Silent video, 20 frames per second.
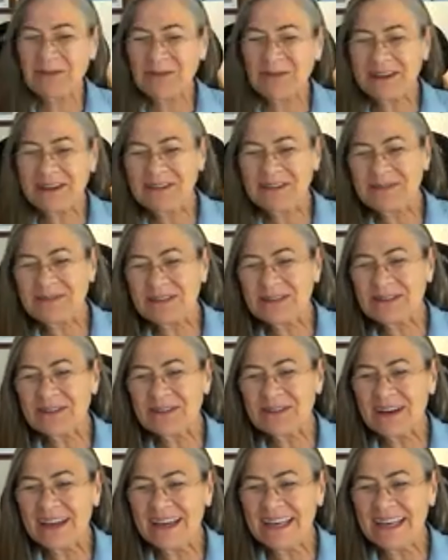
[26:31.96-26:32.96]
wonderful,
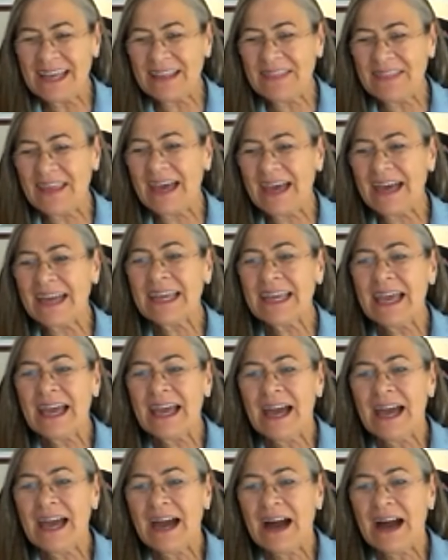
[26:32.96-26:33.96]
great on that.
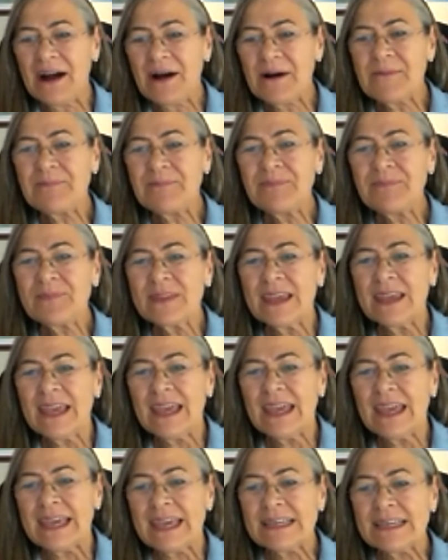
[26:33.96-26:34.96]

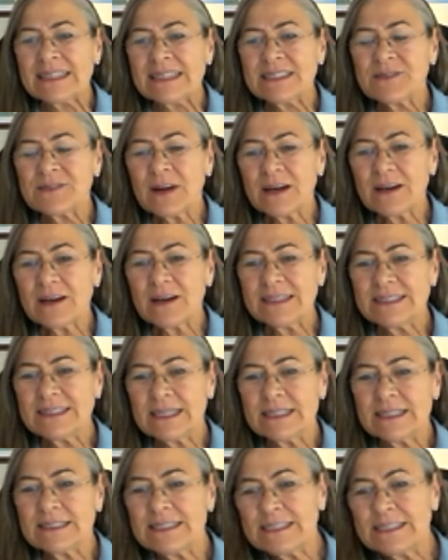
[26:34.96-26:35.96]
As far as
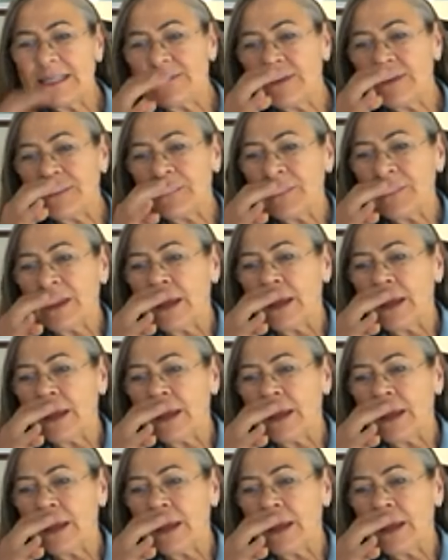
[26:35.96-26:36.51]
Stephen,